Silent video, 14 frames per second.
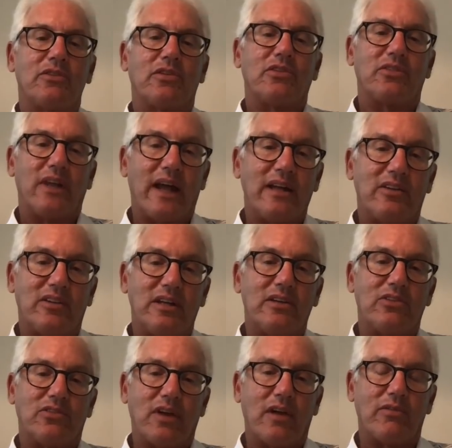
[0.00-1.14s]
since
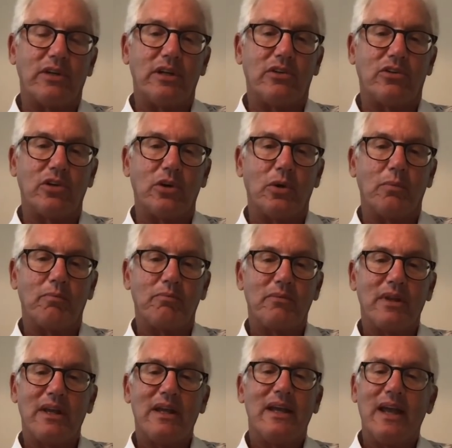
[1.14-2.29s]
1972.
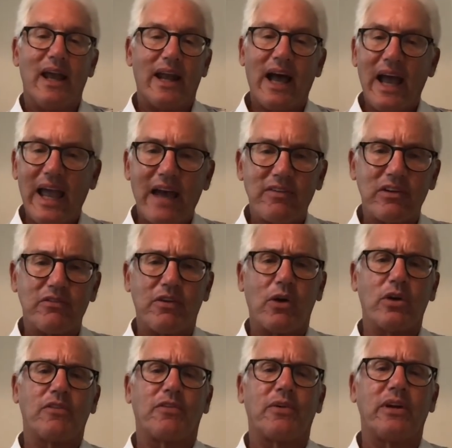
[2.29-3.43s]
And I haven't
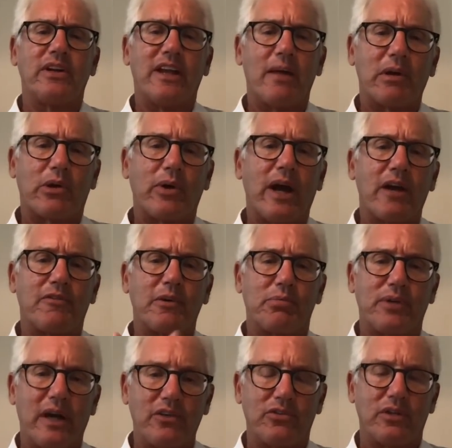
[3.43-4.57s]
voted for a Democrat for
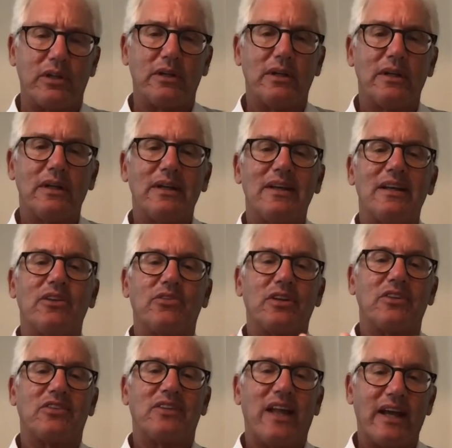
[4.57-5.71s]
president
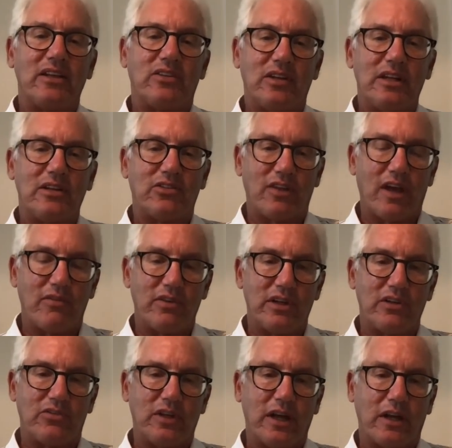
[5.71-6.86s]
since
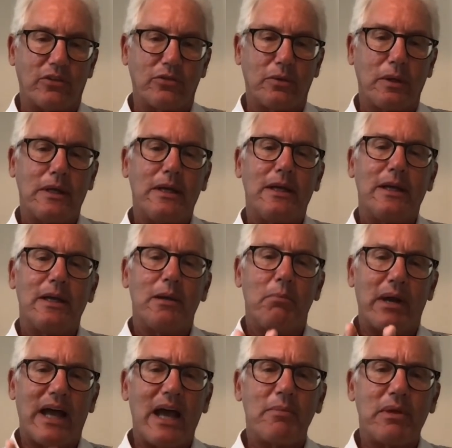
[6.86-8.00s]
1976.
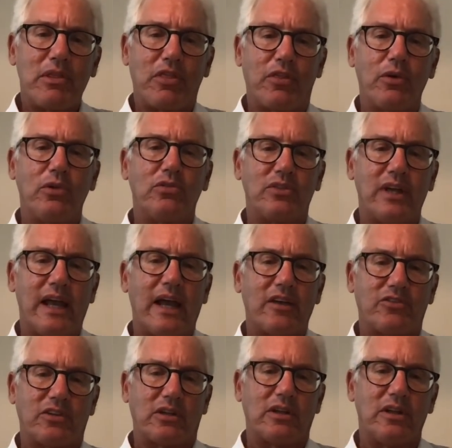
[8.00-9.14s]
But I'm
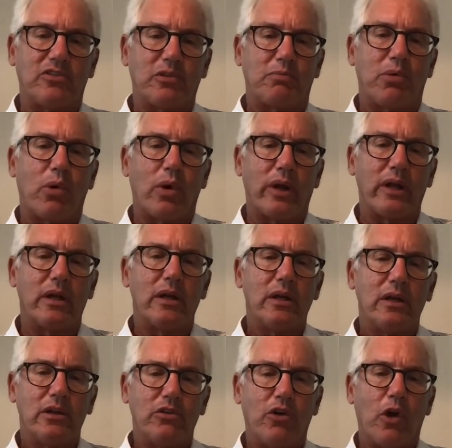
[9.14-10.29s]
enthusiastically supporting
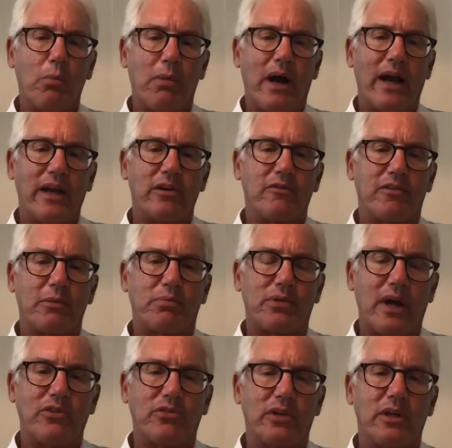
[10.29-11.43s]
Joe Biden for
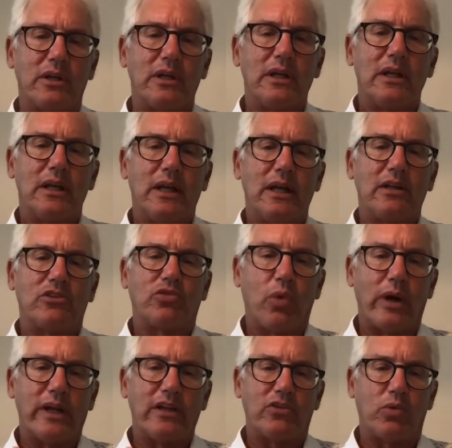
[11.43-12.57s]
president in
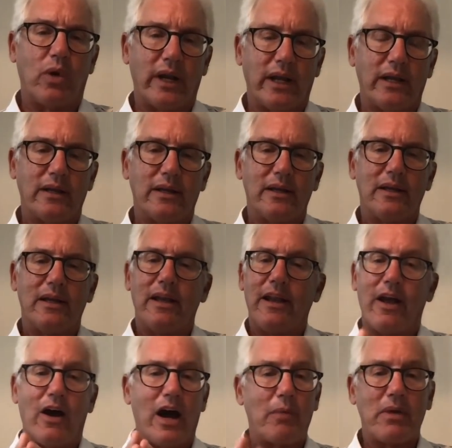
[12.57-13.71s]
2020.
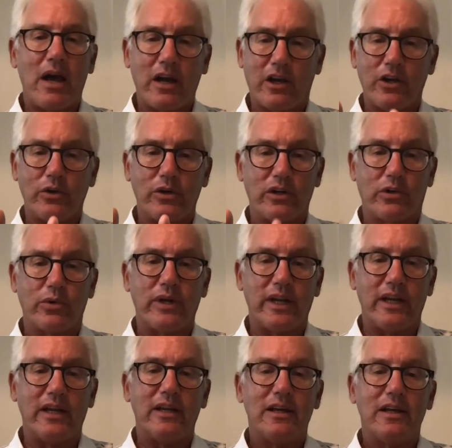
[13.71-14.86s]
Now, I'm not going to
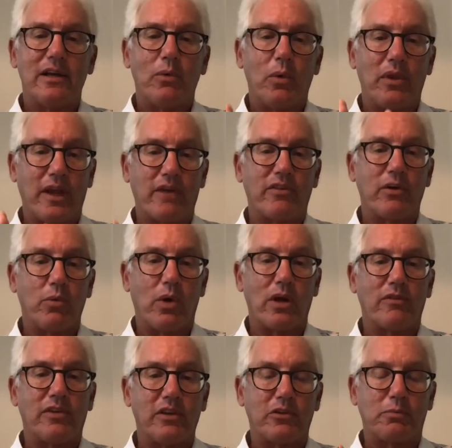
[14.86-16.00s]
agree with every one
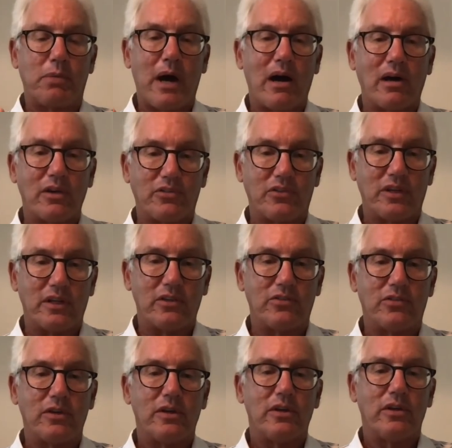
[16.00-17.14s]
of his
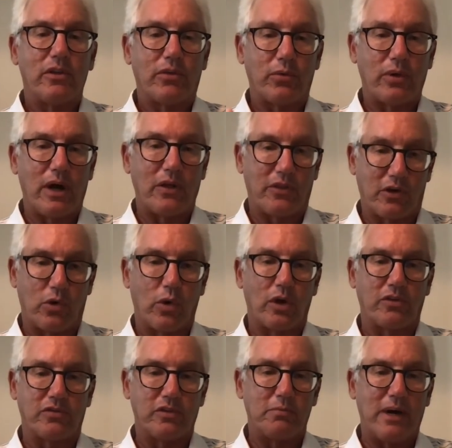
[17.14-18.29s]
policies throughout the
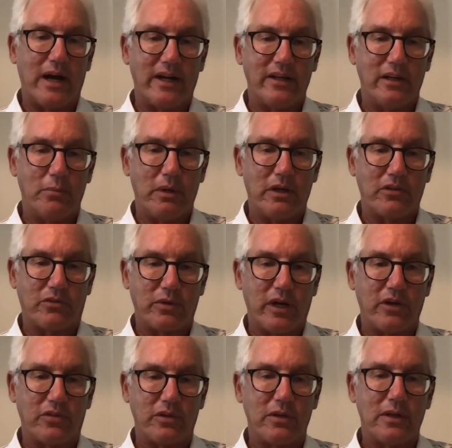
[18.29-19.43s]
course of a Biden
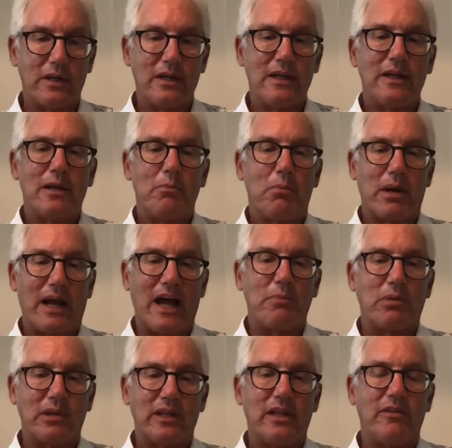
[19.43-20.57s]
administration, but I
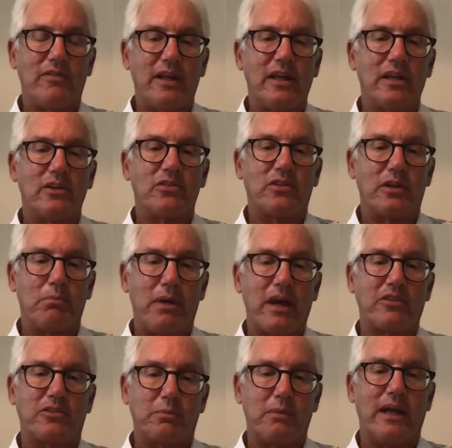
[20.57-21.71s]
believe he is the
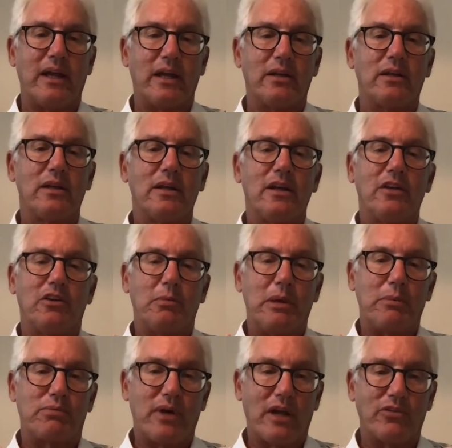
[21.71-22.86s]
best man to
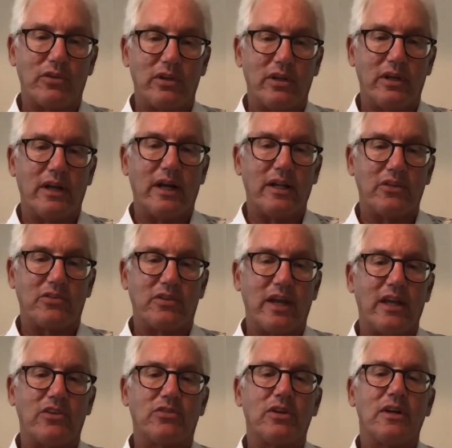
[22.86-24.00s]
be president of the United
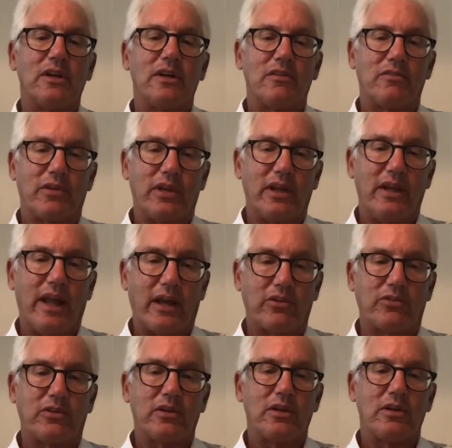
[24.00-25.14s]
States for the
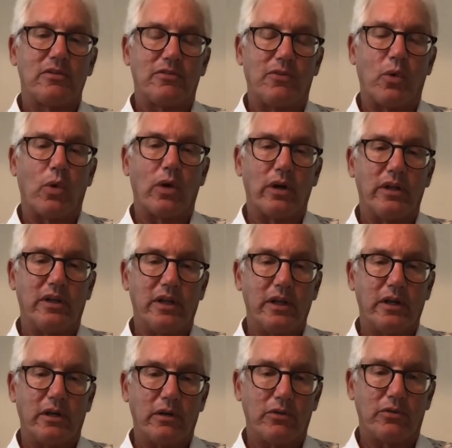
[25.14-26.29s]
next 4
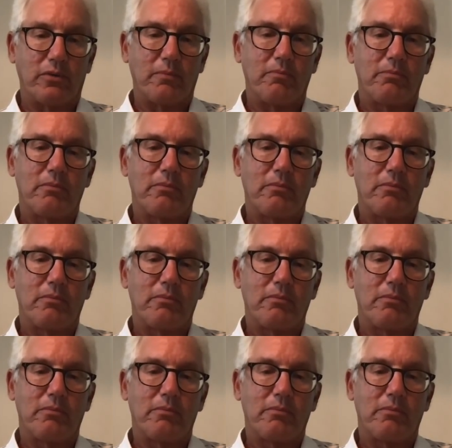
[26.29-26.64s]
years.